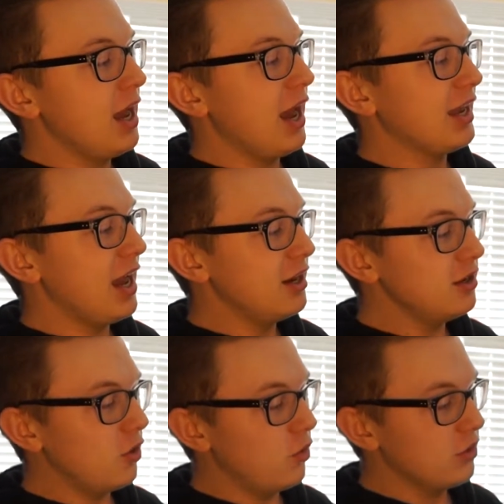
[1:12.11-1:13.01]
I got
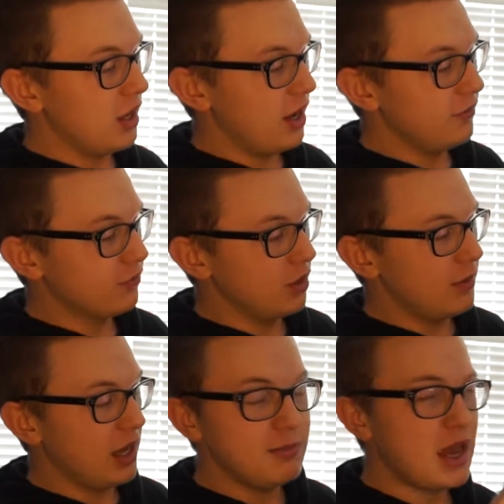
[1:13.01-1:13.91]
it online from
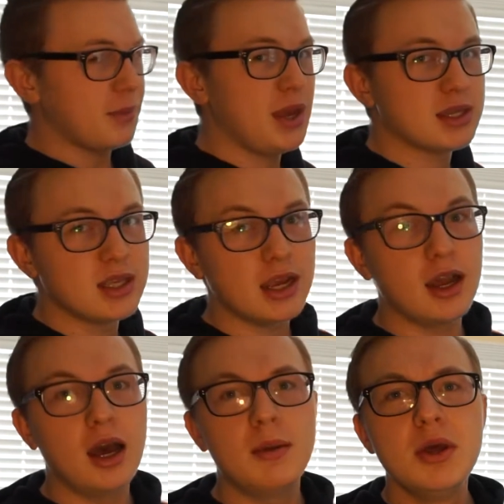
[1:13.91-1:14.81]

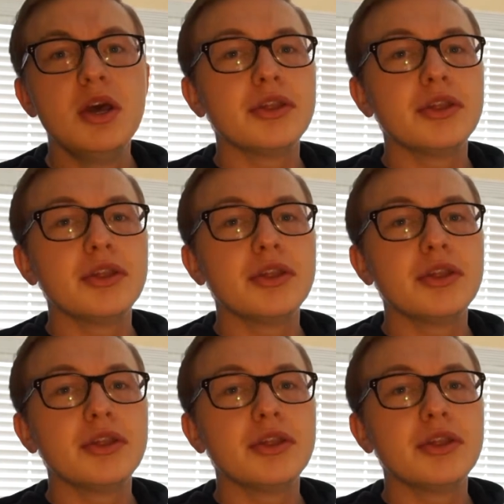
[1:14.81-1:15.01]
heybackpacks.com.